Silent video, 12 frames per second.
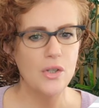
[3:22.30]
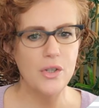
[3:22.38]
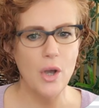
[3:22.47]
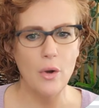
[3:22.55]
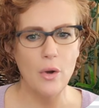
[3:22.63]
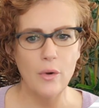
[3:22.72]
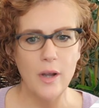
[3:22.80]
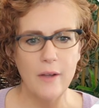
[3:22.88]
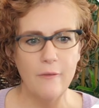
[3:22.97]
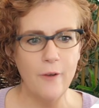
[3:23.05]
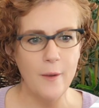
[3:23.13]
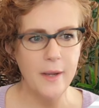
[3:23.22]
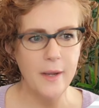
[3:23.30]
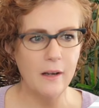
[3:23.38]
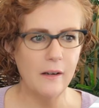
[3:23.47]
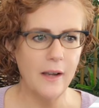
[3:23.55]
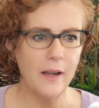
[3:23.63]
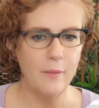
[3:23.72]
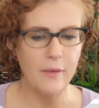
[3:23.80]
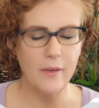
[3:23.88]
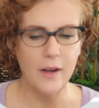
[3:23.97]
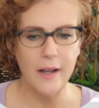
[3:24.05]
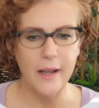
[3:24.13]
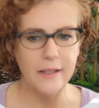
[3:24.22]
So from here, again, we've
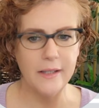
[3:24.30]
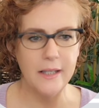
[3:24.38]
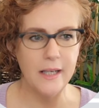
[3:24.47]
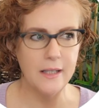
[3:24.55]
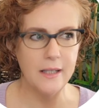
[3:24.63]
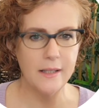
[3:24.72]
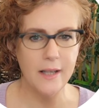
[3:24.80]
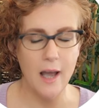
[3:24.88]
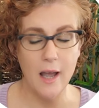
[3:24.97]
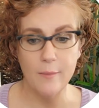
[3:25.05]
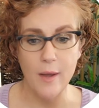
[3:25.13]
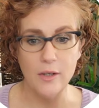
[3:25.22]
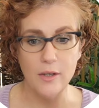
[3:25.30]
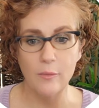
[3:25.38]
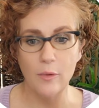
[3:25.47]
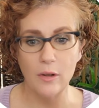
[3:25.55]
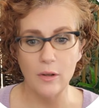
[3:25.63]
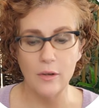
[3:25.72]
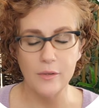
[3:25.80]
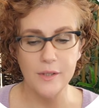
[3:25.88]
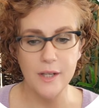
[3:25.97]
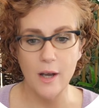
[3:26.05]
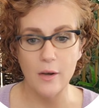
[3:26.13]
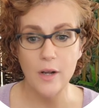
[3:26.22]
got a handy dandy side menu. We'll
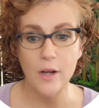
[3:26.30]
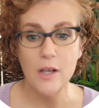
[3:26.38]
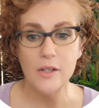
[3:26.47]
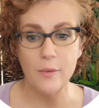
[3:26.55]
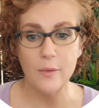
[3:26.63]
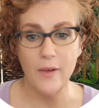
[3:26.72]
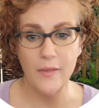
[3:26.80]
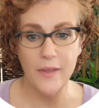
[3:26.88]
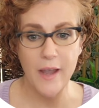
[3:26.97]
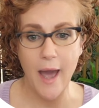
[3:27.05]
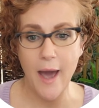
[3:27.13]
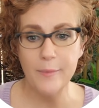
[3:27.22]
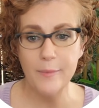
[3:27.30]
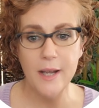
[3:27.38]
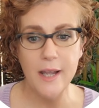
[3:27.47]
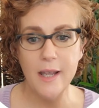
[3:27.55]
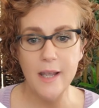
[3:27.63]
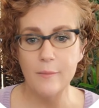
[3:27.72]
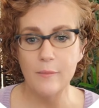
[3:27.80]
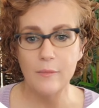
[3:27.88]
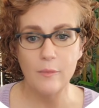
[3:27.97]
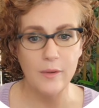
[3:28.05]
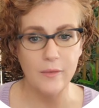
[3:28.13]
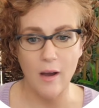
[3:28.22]
close it out. So we've got the app name.
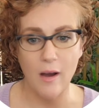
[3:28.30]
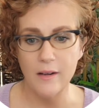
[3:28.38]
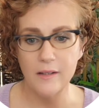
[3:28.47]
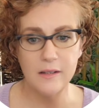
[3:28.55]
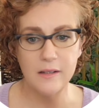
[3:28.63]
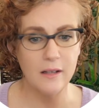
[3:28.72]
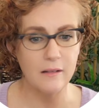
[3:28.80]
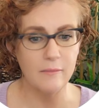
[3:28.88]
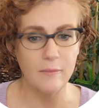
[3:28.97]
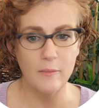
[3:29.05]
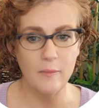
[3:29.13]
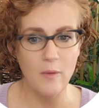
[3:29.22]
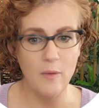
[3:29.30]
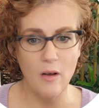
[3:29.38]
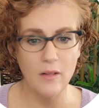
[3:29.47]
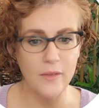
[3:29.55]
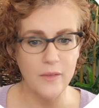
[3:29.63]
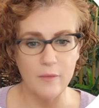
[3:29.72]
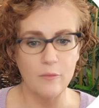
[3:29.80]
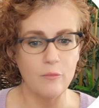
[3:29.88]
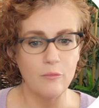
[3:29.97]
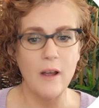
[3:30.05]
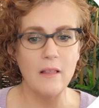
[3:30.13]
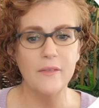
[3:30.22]
We've got all of the
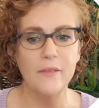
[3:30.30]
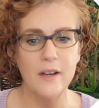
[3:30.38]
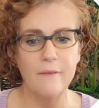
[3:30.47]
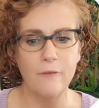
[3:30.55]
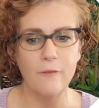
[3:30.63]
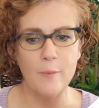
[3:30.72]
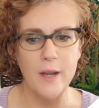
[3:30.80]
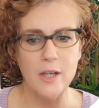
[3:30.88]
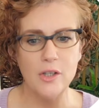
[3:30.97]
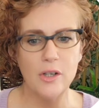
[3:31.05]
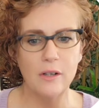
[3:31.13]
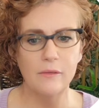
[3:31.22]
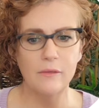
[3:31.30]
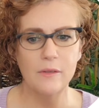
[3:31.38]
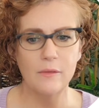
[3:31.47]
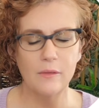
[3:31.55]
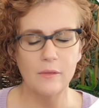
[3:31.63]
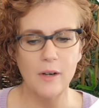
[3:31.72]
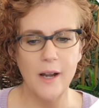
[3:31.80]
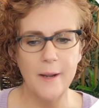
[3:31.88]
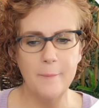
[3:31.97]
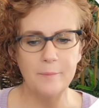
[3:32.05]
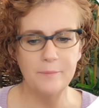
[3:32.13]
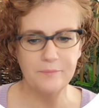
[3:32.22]
relevant information,
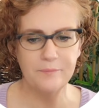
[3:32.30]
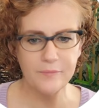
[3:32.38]
right?